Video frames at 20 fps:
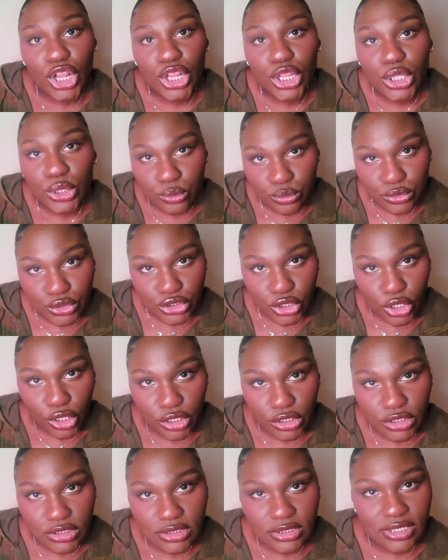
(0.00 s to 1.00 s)
Loan
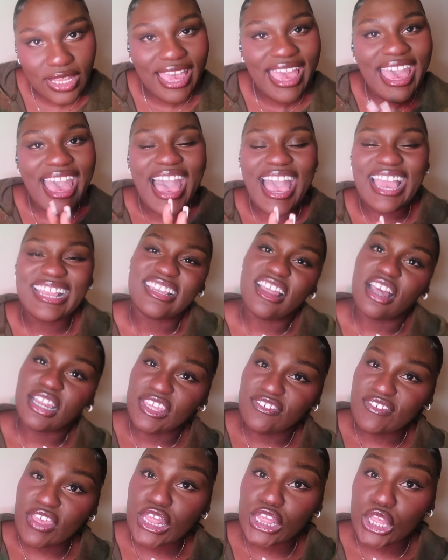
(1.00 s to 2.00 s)
sharks, and not
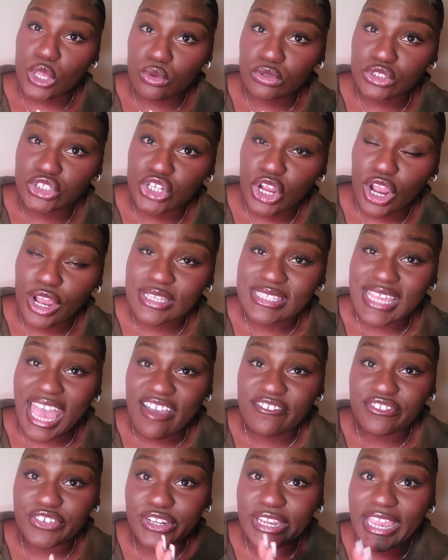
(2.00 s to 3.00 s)
even loan sharks
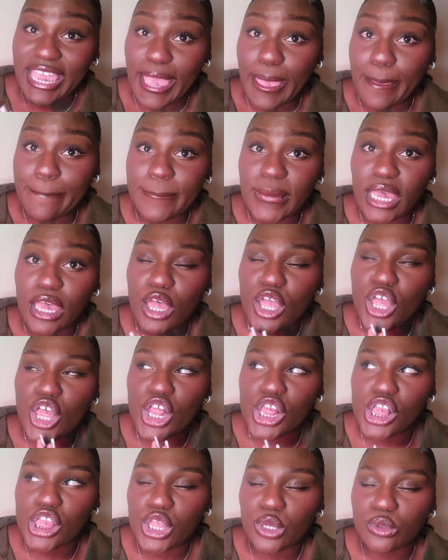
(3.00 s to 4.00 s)
after him,
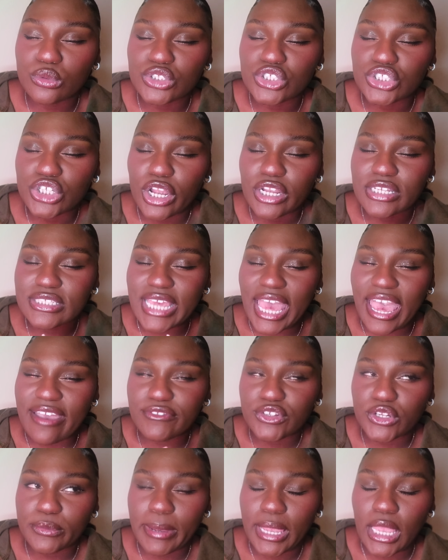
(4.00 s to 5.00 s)
loan sharks
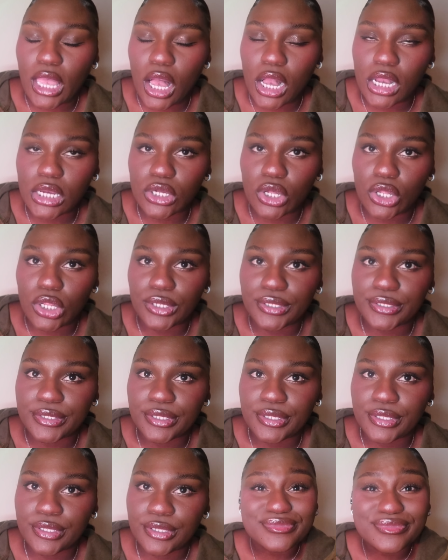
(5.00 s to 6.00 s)
after my uncle.
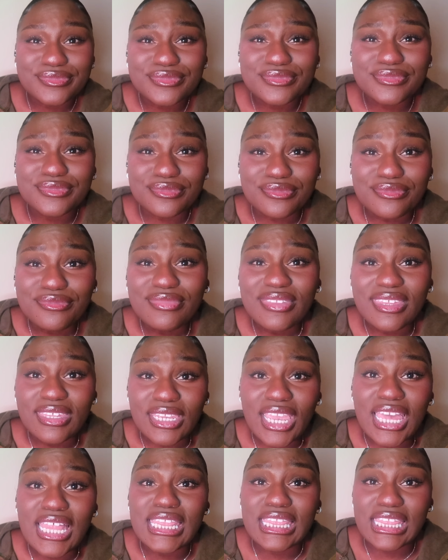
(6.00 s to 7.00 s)

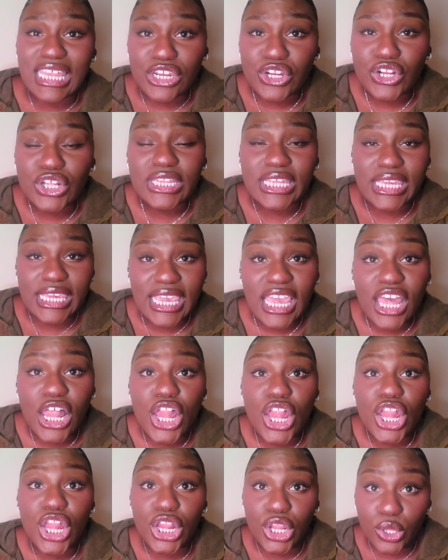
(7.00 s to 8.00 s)
Literally
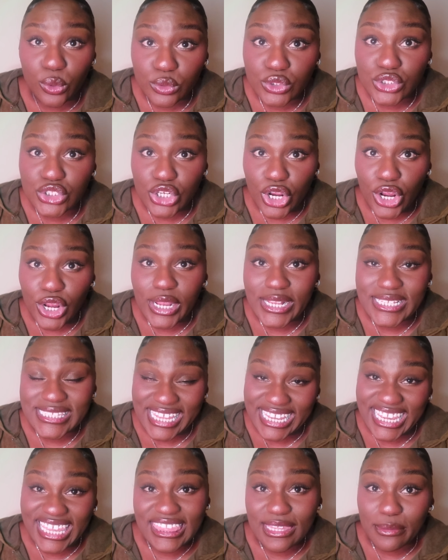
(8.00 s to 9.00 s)
loan sharks,
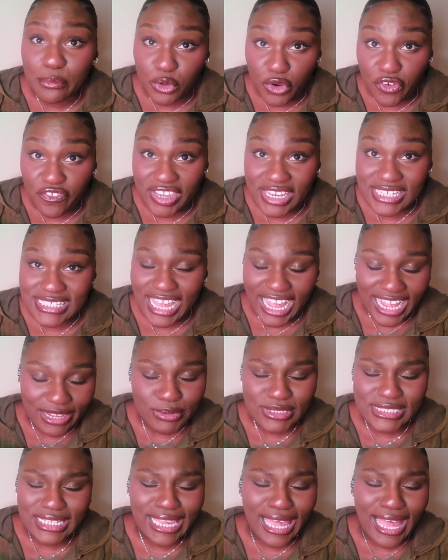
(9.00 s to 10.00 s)
like in the movies. I
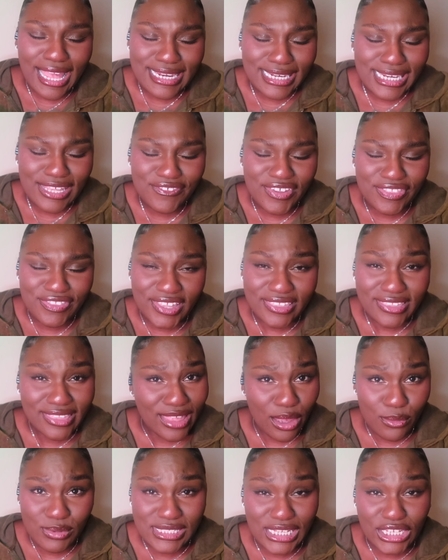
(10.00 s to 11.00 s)
was like, I didn't even think
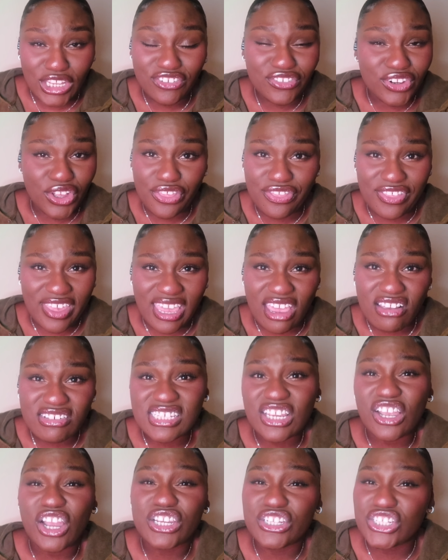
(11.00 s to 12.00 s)
that was like a real thing. I was
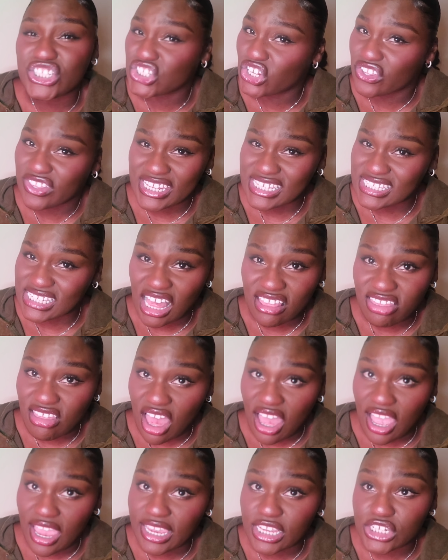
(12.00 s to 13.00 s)
like, are you sure that he's not
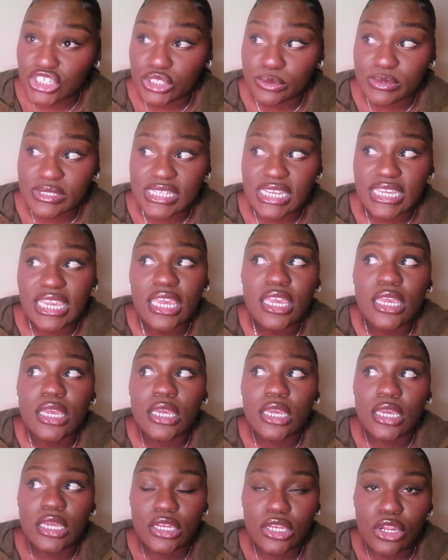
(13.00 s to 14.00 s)
lying? And she was like,
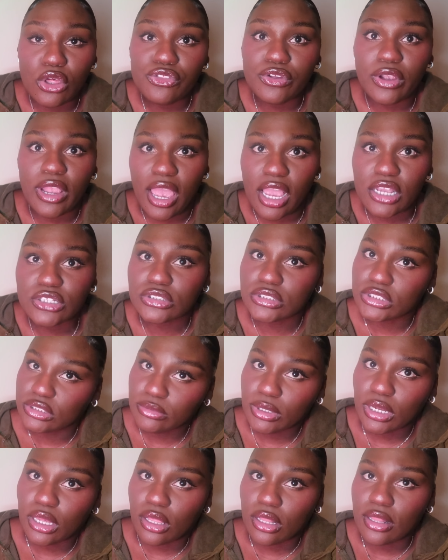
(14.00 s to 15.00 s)
no, they're actually
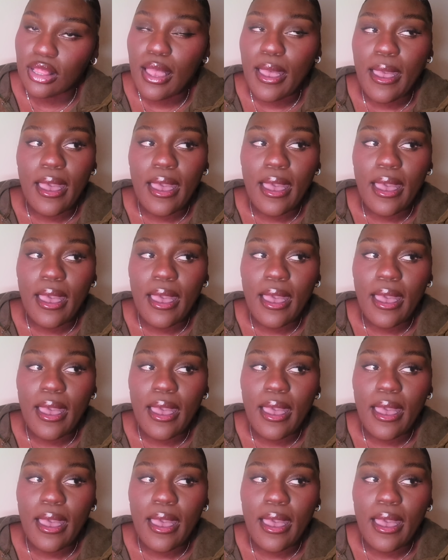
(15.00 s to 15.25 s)
real.